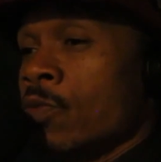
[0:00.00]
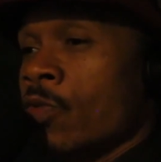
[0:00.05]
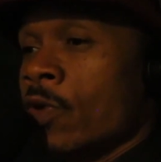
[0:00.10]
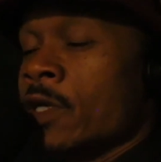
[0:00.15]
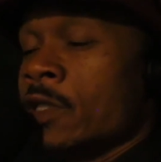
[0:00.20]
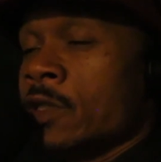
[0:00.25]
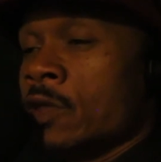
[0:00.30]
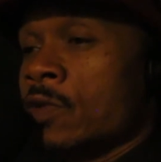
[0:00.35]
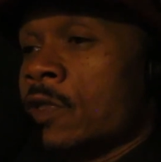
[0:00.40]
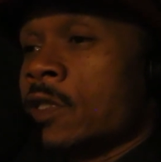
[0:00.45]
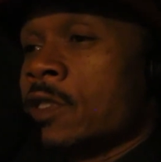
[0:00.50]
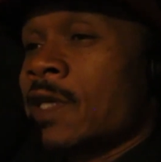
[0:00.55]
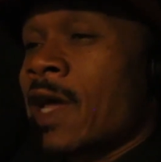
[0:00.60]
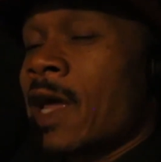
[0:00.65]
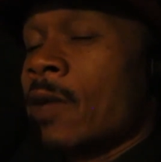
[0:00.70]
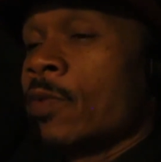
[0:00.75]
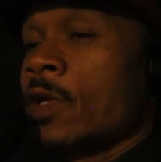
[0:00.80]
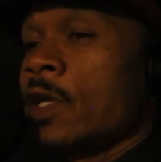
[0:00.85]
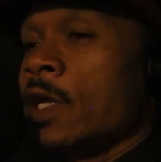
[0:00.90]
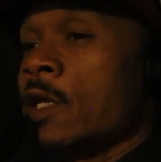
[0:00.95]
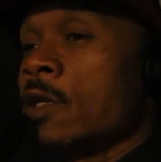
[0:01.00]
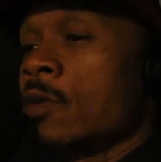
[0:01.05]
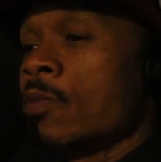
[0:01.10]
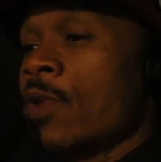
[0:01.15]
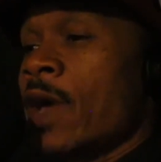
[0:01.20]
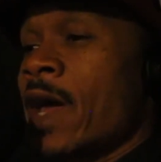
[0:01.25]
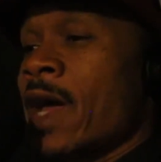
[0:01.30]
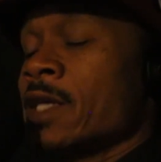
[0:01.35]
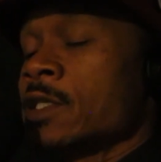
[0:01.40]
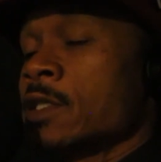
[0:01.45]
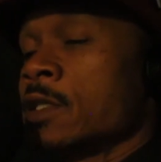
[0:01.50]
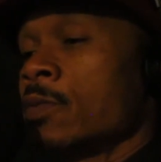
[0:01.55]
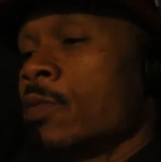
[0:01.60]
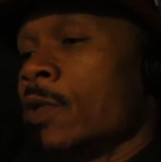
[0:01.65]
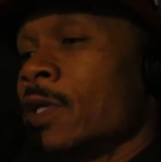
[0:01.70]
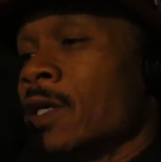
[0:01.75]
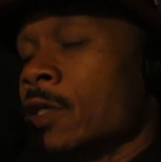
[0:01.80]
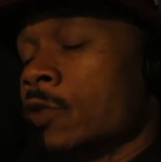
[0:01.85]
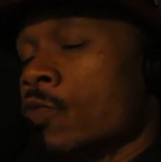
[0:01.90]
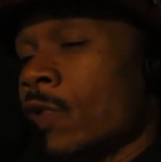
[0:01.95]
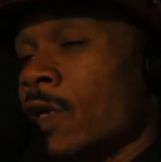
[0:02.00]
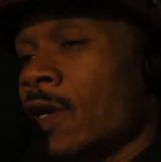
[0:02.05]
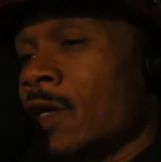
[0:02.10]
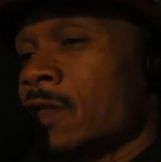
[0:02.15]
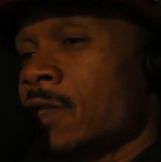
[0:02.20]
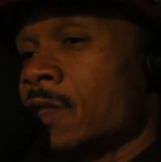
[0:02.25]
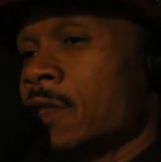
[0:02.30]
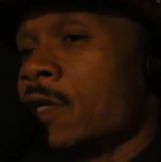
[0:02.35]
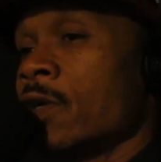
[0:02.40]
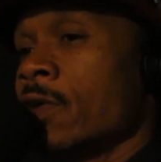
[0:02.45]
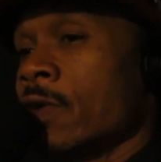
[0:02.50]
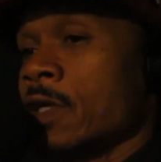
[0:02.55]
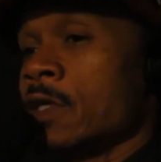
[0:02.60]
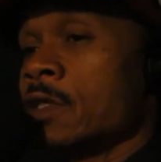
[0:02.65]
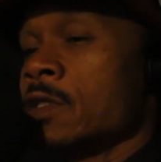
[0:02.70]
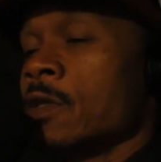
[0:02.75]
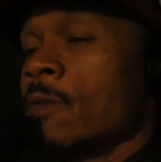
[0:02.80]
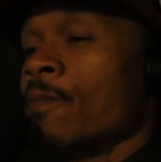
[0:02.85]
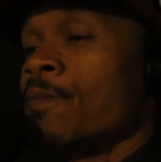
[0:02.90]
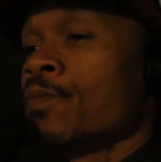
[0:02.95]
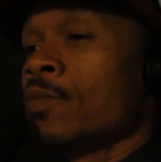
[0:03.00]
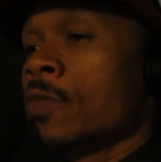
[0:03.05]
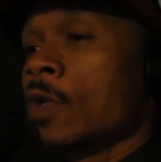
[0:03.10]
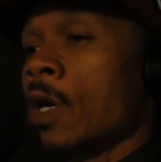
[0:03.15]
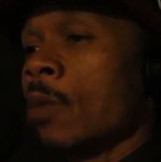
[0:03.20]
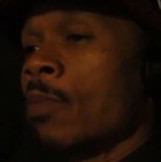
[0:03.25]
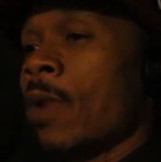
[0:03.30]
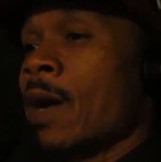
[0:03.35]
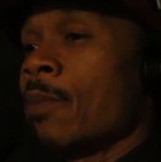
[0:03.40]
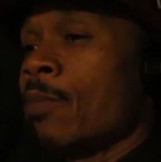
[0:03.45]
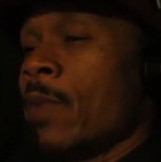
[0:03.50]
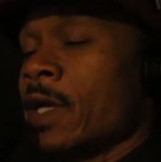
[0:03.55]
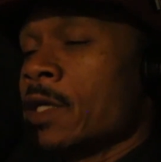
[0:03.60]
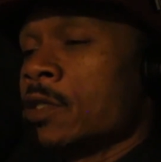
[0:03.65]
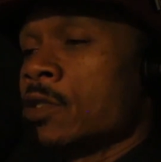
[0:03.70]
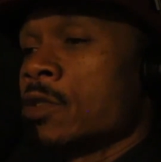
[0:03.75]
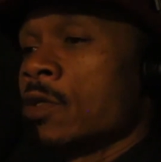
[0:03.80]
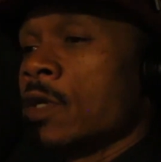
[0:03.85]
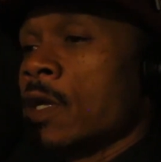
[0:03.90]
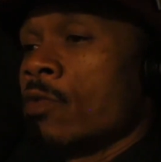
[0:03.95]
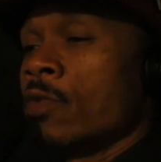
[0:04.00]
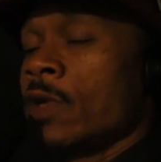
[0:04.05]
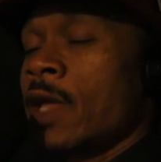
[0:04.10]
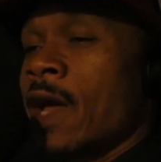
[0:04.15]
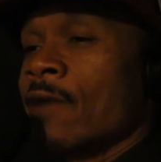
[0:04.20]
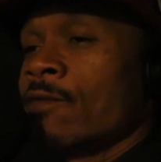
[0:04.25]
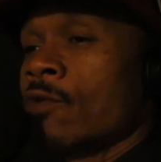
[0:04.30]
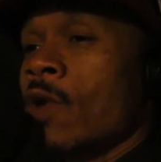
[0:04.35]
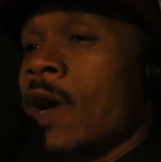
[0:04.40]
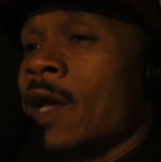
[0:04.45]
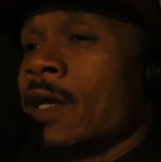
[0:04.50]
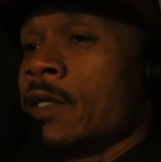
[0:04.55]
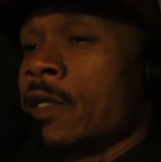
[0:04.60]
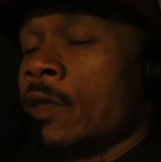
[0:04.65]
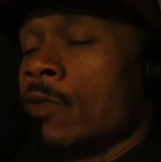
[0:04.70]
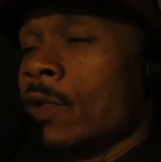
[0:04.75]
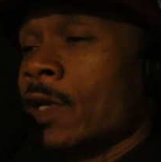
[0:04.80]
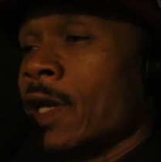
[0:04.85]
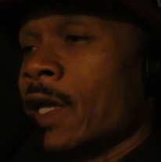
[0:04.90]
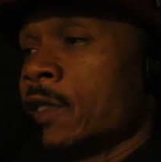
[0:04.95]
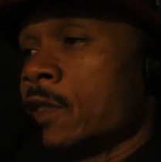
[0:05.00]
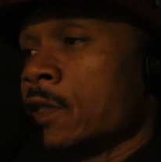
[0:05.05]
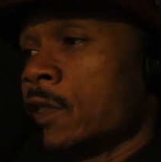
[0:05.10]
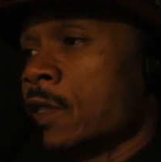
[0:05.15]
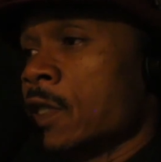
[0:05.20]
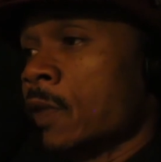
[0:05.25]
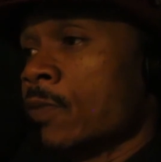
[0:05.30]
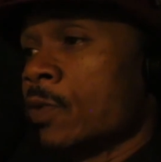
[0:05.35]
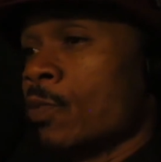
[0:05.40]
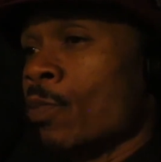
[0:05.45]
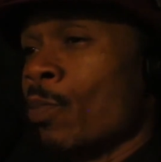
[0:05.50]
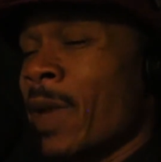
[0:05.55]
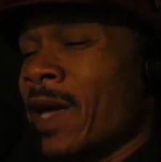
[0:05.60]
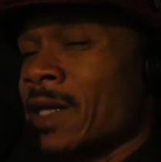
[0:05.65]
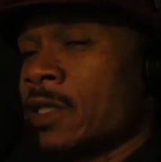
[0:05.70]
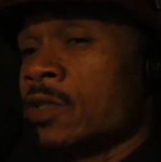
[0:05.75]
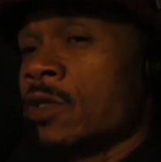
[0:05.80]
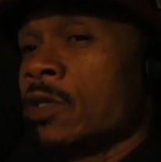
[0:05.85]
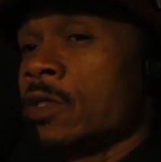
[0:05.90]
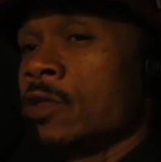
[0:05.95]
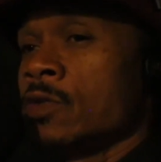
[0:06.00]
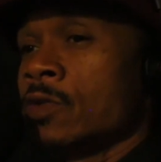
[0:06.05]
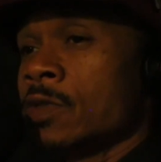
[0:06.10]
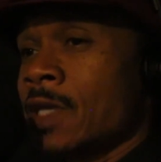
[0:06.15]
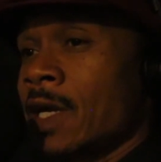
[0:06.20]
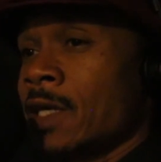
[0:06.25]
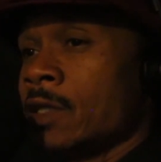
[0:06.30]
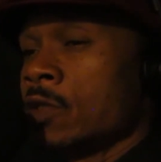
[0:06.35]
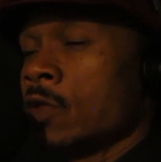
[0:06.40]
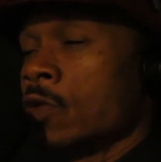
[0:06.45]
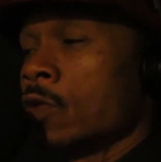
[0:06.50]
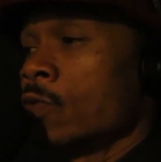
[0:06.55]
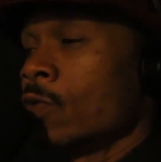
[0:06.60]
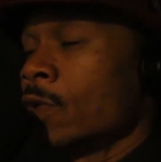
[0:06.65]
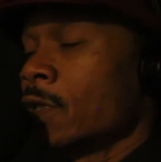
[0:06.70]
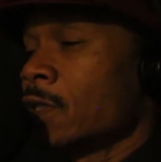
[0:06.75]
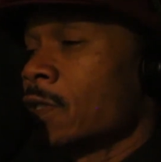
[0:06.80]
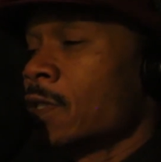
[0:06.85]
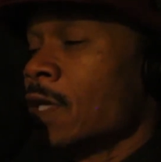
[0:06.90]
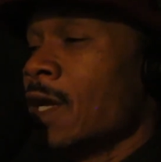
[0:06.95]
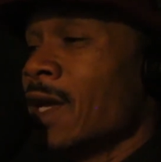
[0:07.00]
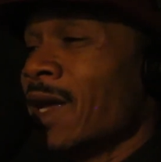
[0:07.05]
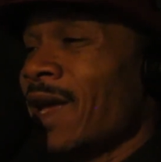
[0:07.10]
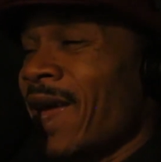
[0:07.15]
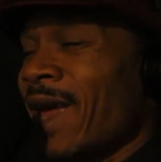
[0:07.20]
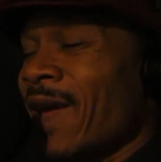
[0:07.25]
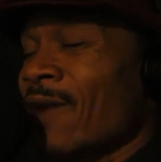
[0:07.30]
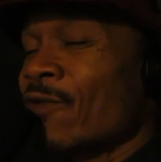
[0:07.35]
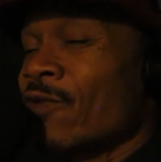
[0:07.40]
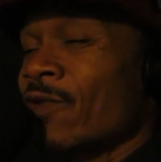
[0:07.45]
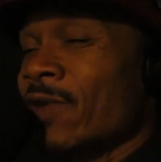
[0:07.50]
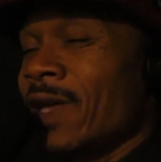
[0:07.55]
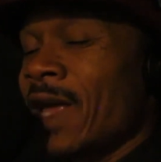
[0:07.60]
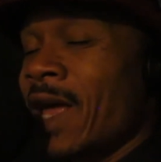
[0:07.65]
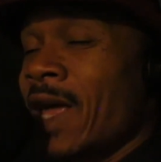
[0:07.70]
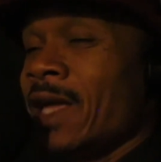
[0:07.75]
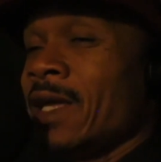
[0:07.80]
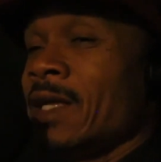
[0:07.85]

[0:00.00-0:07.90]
brings you this type of heat and passion, because we are serious about making sure that we have quality relationships. Make sure you stay tuned with us every